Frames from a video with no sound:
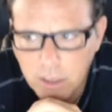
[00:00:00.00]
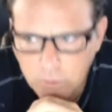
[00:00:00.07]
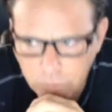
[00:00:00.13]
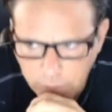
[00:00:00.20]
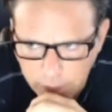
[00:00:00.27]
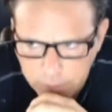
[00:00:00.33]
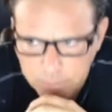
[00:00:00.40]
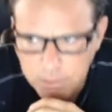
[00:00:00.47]
of
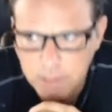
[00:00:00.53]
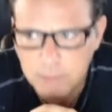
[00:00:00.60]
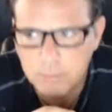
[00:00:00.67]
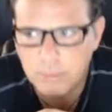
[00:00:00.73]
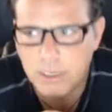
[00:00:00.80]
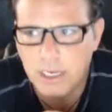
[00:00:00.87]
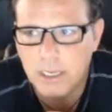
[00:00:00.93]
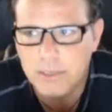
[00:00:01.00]
griping
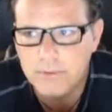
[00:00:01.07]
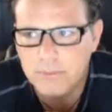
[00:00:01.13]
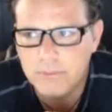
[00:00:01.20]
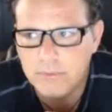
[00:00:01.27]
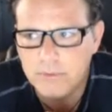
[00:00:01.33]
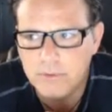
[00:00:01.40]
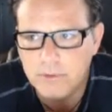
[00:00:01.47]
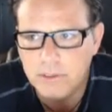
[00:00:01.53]
by
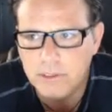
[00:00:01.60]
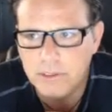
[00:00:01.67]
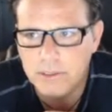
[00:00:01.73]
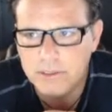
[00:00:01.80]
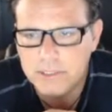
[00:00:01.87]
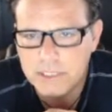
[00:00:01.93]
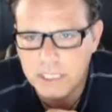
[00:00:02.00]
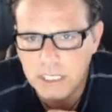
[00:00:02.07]

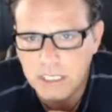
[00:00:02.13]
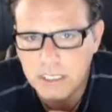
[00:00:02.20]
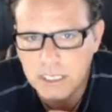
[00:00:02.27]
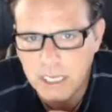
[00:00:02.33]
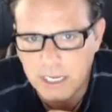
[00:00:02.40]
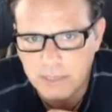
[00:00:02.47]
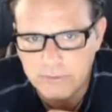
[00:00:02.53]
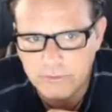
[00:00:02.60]
the city
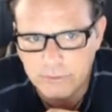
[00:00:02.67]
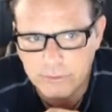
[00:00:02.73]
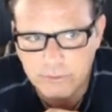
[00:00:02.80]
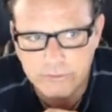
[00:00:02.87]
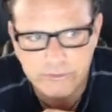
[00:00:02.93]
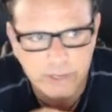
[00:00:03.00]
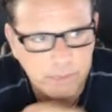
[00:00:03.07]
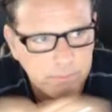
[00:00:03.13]
council, the
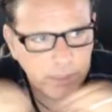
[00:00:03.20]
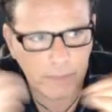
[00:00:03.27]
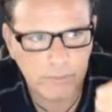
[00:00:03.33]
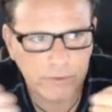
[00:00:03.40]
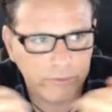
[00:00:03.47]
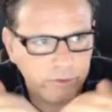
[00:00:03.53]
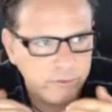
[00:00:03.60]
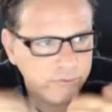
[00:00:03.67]
same
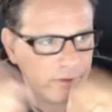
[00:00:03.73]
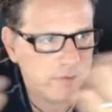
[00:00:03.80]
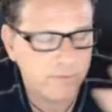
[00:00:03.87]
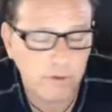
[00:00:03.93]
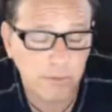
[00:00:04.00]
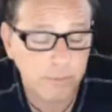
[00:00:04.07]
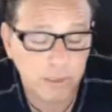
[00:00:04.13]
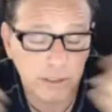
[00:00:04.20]
members, because they've
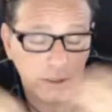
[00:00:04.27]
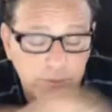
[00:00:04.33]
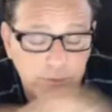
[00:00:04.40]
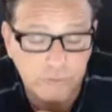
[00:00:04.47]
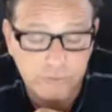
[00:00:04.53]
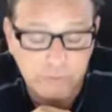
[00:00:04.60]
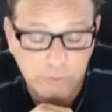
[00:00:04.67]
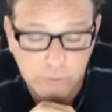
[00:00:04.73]
all been there
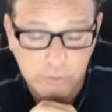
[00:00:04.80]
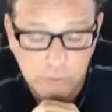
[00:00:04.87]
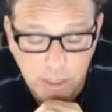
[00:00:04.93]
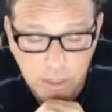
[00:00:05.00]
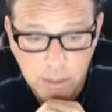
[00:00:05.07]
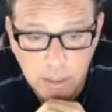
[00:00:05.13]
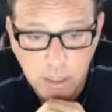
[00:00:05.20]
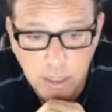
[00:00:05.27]
for so
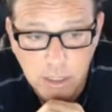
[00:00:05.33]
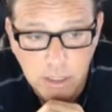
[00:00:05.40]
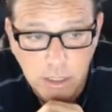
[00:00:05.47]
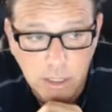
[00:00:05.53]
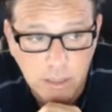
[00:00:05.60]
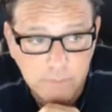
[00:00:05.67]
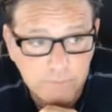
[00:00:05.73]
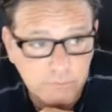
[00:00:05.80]
long.
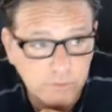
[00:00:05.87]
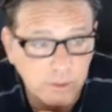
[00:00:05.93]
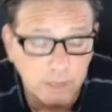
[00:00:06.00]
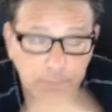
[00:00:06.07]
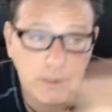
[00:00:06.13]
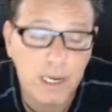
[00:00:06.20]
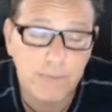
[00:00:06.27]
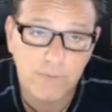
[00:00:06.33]

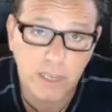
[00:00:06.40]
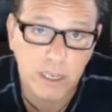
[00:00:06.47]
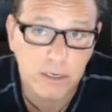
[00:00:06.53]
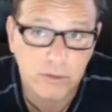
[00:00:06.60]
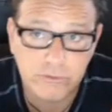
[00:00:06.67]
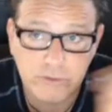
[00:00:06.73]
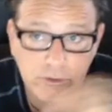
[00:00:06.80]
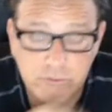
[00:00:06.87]
Like Bob
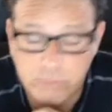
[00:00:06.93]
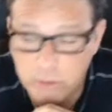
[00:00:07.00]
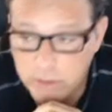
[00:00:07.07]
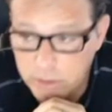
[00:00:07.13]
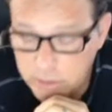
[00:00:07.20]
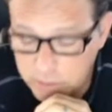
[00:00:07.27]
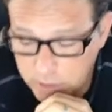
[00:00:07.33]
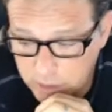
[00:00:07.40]
Daniels, he's one of
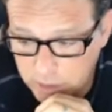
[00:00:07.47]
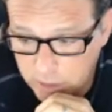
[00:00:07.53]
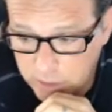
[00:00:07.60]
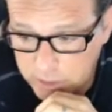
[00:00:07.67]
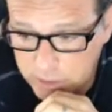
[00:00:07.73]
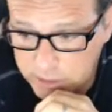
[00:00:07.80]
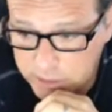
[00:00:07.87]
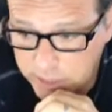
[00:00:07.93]
the leading
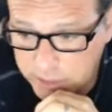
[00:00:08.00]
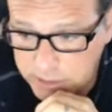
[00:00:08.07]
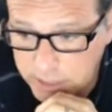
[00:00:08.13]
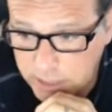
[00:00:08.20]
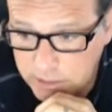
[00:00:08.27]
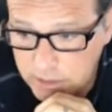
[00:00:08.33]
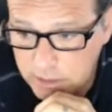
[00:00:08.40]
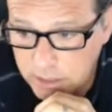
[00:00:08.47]
architects
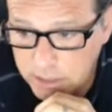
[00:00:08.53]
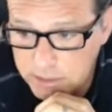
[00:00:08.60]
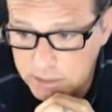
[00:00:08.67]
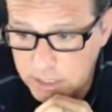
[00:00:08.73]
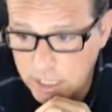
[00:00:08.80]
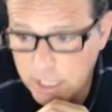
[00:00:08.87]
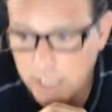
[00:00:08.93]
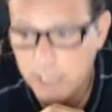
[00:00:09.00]
out there that
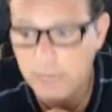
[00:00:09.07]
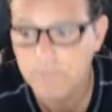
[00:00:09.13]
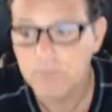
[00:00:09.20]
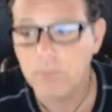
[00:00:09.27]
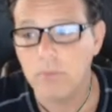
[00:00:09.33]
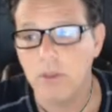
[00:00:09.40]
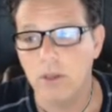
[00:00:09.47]
say, hey,